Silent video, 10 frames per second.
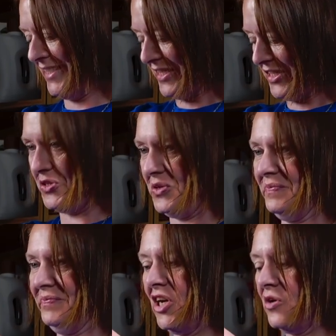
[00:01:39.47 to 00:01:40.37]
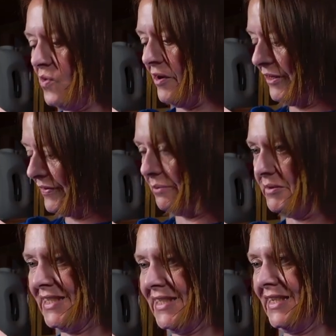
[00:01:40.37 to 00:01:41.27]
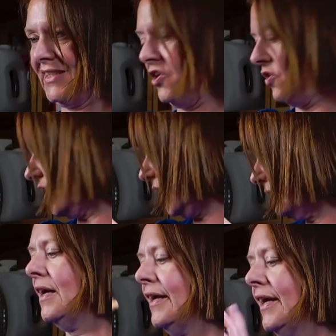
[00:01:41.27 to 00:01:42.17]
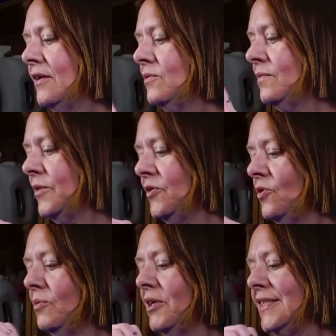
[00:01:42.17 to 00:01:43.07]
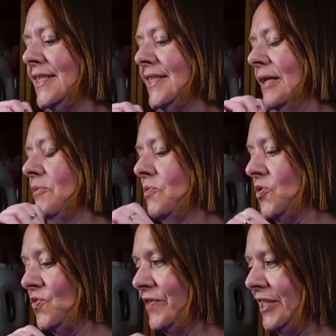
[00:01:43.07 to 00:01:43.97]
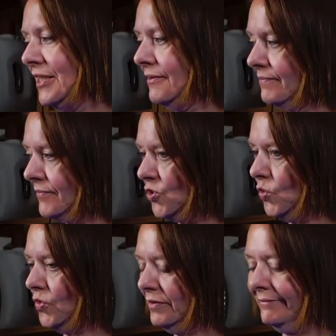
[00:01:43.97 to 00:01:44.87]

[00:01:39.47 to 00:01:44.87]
at the top. Don't worry if some of the sticks are longer. Again, with your masking tape that was already torn,